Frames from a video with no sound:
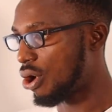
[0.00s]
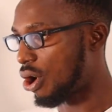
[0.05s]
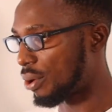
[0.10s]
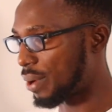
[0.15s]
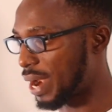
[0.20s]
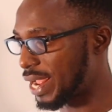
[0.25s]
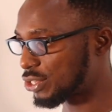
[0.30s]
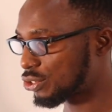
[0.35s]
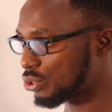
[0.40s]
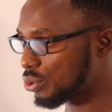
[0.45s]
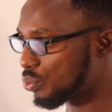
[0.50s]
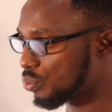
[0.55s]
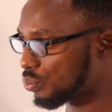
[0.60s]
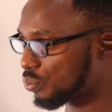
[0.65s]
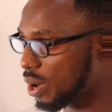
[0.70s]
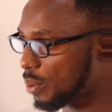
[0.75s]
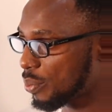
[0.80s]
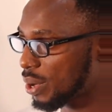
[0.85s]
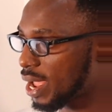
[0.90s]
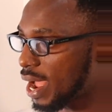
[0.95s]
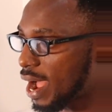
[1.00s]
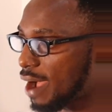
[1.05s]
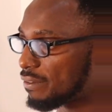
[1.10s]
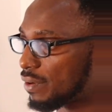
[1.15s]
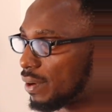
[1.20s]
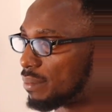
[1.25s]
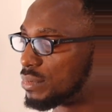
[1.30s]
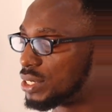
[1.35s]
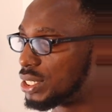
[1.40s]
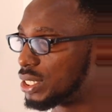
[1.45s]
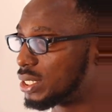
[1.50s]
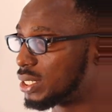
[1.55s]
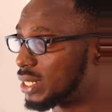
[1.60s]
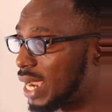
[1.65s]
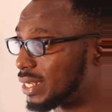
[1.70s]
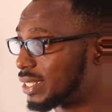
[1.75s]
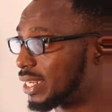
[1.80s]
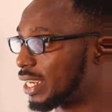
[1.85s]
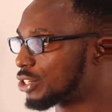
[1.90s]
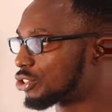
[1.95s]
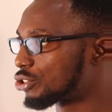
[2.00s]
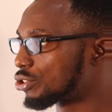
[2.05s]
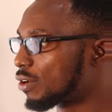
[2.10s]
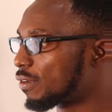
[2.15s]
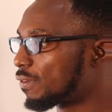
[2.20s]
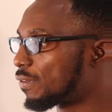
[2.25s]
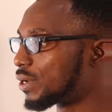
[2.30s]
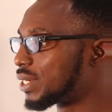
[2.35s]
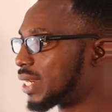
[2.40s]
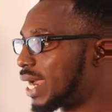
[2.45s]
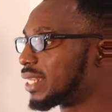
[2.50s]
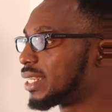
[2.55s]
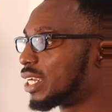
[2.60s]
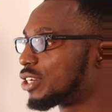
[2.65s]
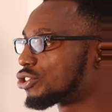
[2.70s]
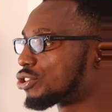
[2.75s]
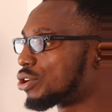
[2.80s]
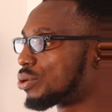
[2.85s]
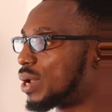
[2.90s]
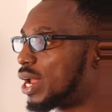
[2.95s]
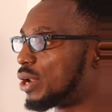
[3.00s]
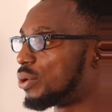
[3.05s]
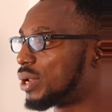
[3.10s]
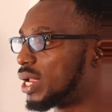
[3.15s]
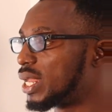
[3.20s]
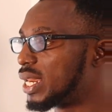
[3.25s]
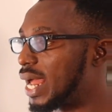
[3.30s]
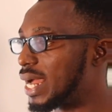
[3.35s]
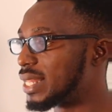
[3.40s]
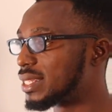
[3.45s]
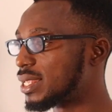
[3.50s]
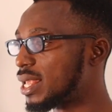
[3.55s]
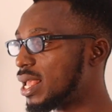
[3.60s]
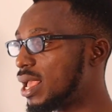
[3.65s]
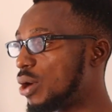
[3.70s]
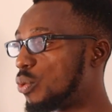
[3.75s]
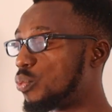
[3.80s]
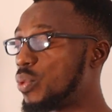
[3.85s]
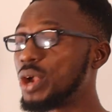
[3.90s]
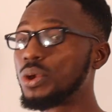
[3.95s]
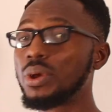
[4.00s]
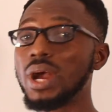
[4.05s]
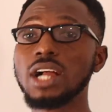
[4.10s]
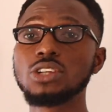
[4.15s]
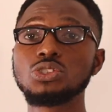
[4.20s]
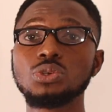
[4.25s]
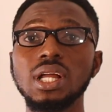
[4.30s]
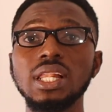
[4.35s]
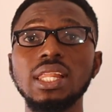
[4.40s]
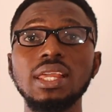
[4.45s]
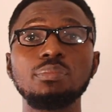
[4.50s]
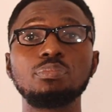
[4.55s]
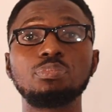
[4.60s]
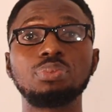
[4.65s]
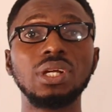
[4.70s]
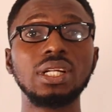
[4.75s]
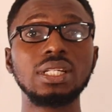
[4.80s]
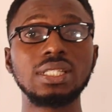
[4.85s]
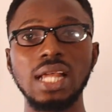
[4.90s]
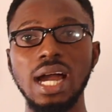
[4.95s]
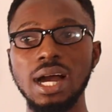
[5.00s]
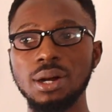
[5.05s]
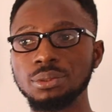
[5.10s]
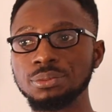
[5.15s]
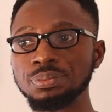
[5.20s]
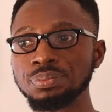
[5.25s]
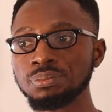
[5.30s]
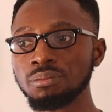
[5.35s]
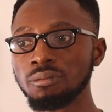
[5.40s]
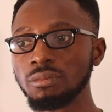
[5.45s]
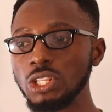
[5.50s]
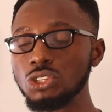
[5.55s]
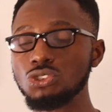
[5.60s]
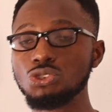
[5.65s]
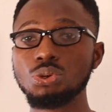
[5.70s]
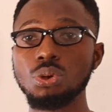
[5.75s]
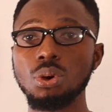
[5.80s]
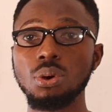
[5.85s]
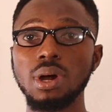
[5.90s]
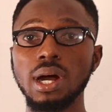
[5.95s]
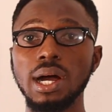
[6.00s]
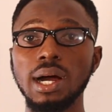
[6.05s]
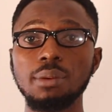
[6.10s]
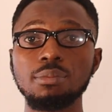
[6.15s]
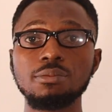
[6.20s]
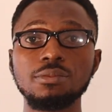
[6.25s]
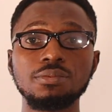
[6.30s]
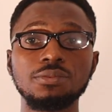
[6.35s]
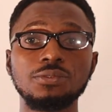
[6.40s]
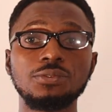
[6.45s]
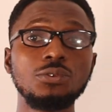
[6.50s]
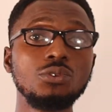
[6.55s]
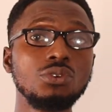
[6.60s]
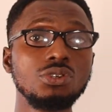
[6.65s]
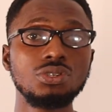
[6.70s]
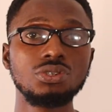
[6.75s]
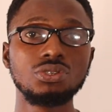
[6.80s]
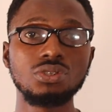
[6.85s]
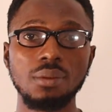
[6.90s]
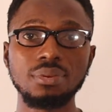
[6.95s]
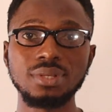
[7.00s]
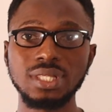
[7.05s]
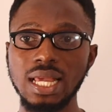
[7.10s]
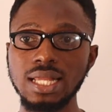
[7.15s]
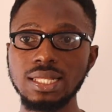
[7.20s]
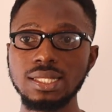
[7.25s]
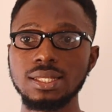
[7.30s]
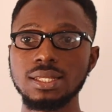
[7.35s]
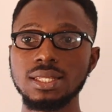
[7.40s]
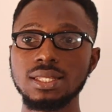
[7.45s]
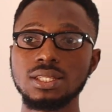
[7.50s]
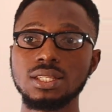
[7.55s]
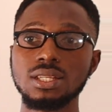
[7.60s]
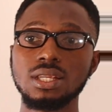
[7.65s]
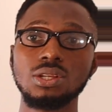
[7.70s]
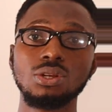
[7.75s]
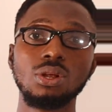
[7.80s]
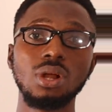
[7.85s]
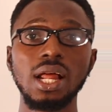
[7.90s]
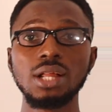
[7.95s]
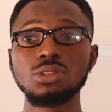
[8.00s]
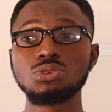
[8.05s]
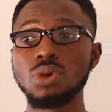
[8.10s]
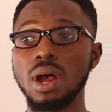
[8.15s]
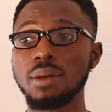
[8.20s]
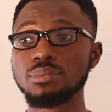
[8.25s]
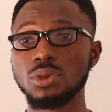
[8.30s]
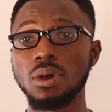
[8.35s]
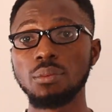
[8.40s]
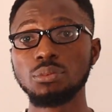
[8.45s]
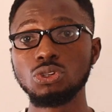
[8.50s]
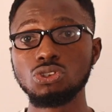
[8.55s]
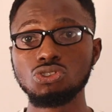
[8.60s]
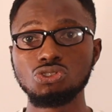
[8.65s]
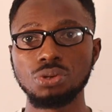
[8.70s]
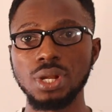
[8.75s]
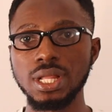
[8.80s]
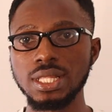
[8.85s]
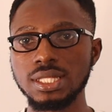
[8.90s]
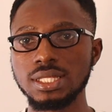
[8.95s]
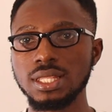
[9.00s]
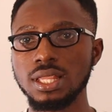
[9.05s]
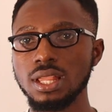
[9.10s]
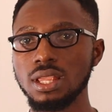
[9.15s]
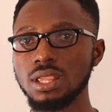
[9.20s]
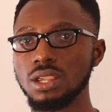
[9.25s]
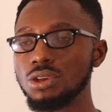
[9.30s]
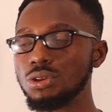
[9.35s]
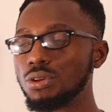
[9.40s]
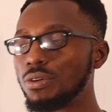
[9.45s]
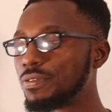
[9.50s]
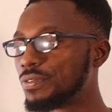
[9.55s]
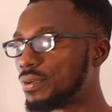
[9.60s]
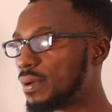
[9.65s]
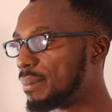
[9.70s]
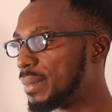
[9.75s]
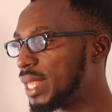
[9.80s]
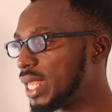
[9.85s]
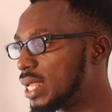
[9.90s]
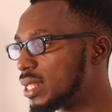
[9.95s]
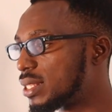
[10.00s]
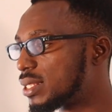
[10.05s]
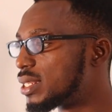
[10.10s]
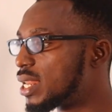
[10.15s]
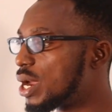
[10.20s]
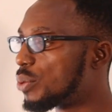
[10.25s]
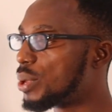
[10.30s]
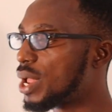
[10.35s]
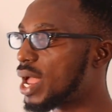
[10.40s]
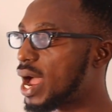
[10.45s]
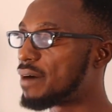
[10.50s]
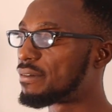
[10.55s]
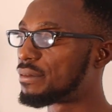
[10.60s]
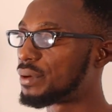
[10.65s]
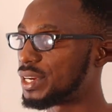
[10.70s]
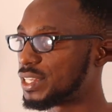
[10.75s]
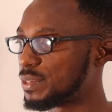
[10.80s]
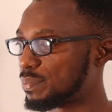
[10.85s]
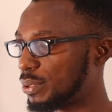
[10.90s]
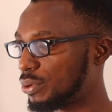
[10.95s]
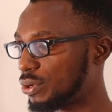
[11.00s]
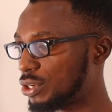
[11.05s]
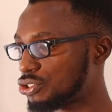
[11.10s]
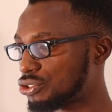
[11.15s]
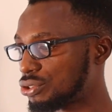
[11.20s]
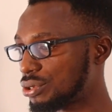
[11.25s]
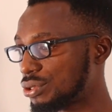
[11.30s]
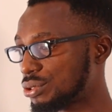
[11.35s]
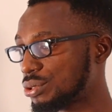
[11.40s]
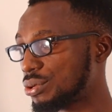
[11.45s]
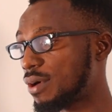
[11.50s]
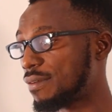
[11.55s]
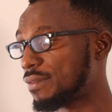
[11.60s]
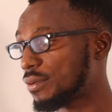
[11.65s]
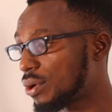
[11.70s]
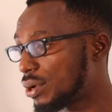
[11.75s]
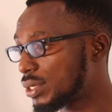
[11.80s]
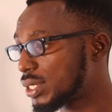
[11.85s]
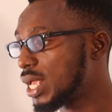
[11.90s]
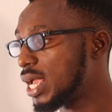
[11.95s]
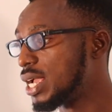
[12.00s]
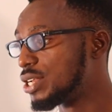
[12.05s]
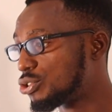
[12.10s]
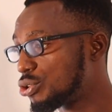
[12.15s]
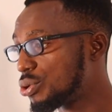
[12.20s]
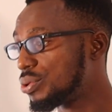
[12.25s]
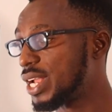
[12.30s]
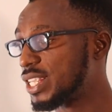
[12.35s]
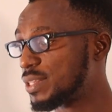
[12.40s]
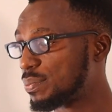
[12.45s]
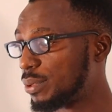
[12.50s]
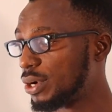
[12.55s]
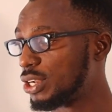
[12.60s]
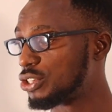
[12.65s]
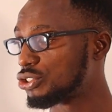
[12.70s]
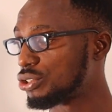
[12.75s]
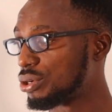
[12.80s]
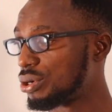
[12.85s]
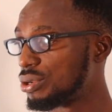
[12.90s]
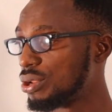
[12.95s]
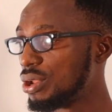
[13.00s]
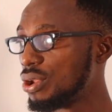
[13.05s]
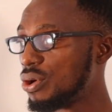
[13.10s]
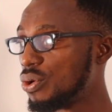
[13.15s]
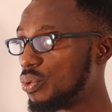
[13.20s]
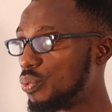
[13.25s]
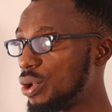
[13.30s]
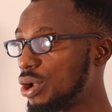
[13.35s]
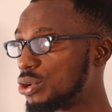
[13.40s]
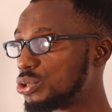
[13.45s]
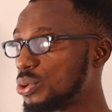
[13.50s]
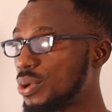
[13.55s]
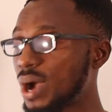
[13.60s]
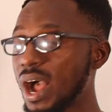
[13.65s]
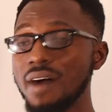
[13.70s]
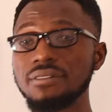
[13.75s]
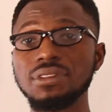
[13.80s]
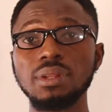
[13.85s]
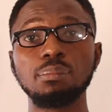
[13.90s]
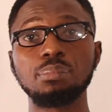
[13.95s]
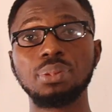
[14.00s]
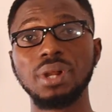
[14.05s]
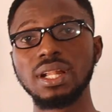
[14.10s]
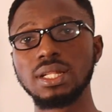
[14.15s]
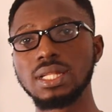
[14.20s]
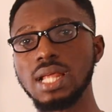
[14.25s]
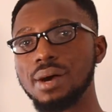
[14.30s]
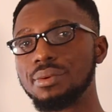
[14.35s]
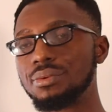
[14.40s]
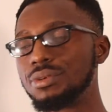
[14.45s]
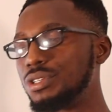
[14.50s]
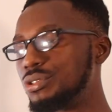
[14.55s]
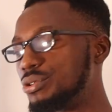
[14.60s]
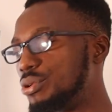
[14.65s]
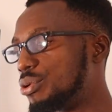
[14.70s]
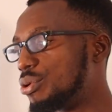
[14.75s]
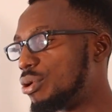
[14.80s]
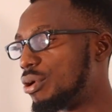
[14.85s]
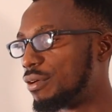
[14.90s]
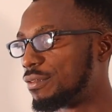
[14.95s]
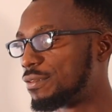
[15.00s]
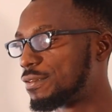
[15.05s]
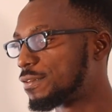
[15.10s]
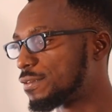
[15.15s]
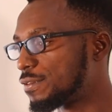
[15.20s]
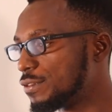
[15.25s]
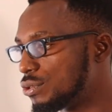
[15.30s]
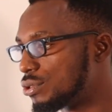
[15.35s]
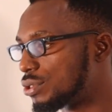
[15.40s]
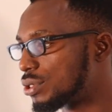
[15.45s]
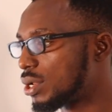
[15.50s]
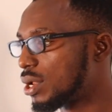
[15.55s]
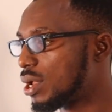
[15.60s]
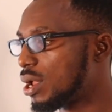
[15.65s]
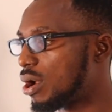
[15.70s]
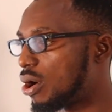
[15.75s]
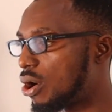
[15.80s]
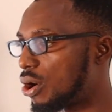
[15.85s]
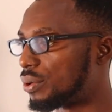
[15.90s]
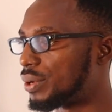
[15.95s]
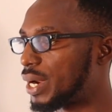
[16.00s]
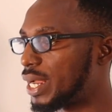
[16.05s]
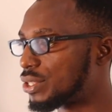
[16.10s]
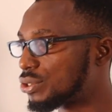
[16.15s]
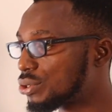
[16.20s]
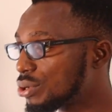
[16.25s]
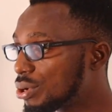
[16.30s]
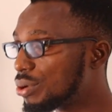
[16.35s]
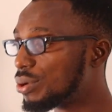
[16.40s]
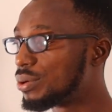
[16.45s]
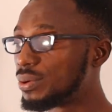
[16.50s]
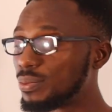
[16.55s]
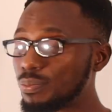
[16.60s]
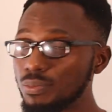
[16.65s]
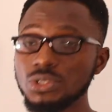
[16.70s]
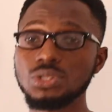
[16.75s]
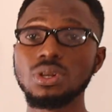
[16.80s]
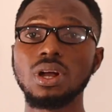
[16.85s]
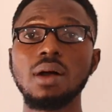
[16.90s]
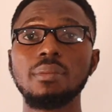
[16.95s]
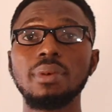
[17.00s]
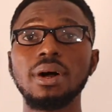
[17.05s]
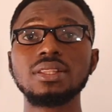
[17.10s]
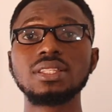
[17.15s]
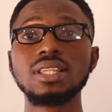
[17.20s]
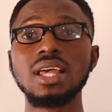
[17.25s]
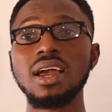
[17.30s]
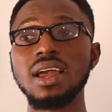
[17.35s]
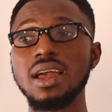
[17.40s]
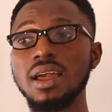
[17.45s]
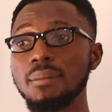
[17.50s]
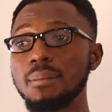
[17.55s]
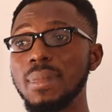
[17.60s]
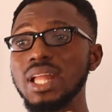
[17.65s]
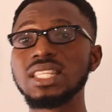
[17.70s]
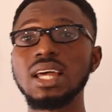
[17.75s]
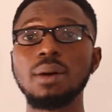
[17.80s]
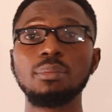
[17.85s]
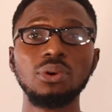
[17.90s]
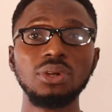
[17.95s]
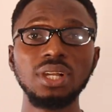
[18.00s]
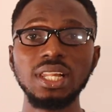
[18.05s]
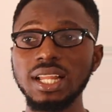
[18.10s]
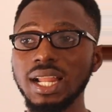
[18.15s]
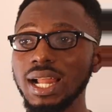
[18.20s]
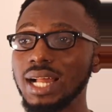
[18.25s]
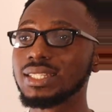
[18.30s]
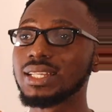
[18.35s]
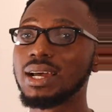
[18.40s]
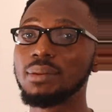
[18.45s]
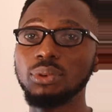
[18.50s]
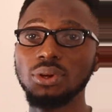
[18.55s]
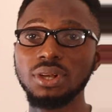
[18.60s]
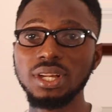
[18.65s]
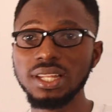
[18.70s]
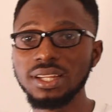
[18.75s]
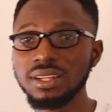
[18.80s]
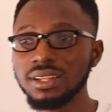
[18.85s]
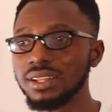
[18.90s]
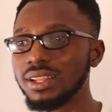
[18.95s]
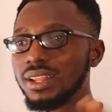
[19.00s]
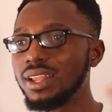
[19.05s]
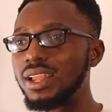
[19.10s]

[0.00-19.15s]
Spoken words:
All right, so when we have digestion, for digestion you're looking at where you actually break down, you know, food substances in order to absorb nutrients, you know, from it. Then we have respiration. So of course during respiration we also have the breakdown, you know, of food. All right, so we talk about metabolic, catabolic,